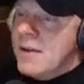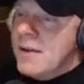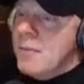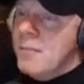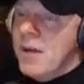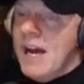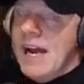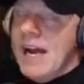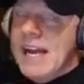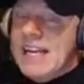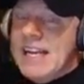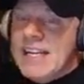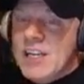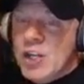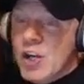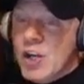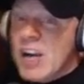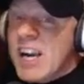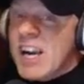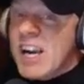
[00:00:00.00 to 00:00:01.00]
but
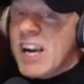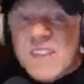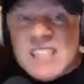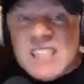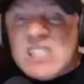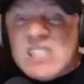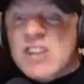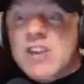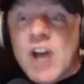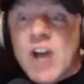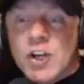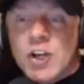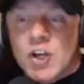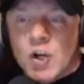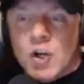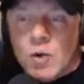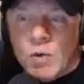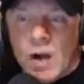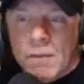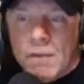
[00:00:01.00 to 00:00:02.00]
you hear this
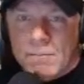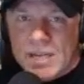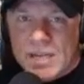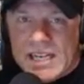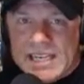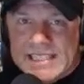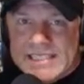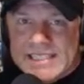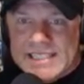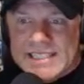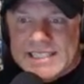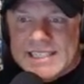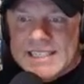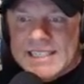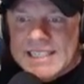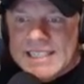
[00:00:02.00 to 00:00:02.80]
thunder rumbling